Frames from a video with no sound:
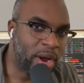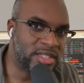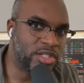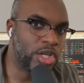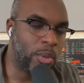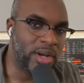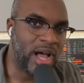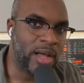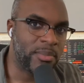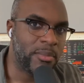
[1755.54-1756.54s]
price is going
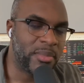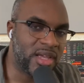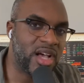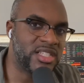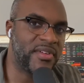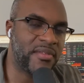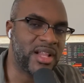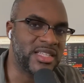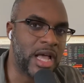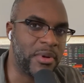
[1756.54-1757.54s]
up because of
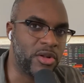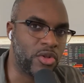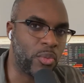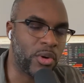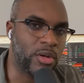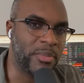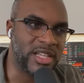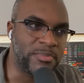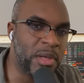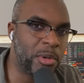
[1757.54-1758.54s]
everything that's happening in the world,
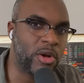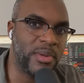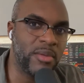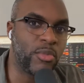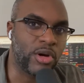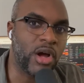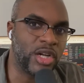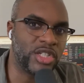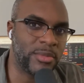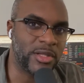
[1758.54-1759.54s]
because people are being more
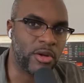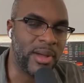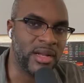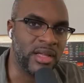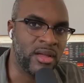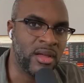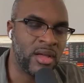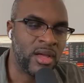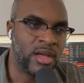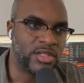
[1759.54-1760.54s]
conscious about their money.
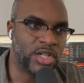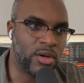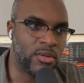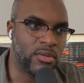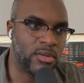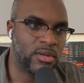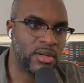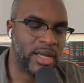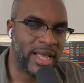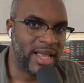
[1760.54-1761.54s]
So
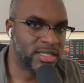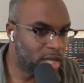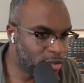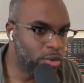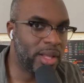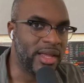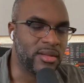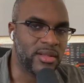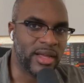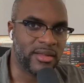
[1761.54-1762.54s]
it's not too
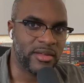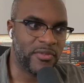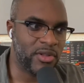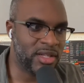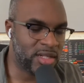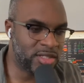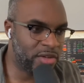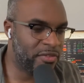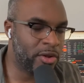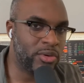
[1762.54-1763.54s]
late. Like if you
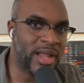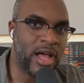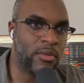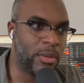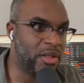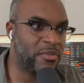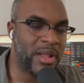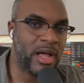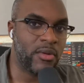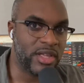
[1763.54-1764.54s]
listen to the video now, a month
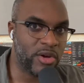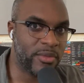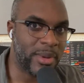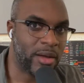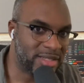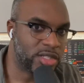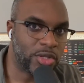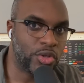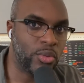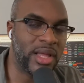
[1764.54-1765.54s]
from now, a year from now, it's
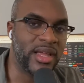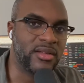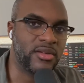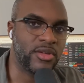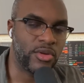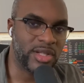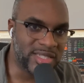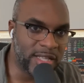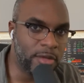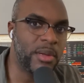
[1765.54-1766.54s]
not too late. You can
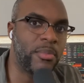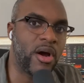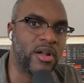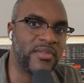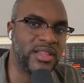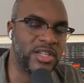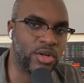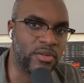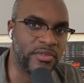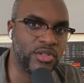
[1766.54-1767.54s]
still be part of that
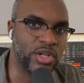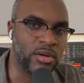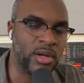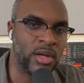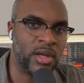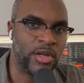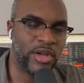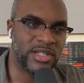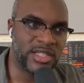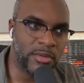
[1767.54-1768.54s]
digital future.
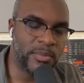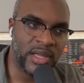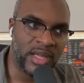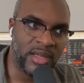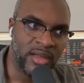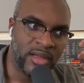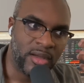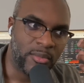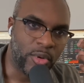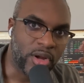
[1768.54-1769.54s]
You could still be
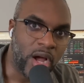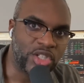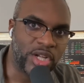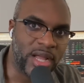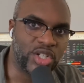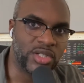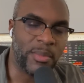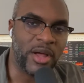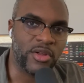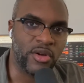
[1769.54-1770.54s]
more
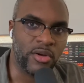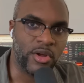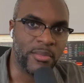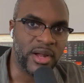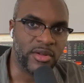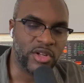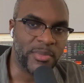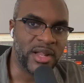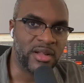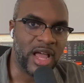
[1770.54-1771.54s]
conscientious about your money and your
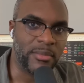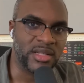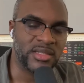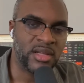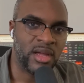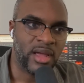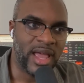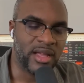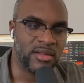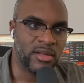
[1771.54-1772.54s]
spending habits.
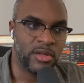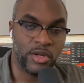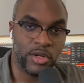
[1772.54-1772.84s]
And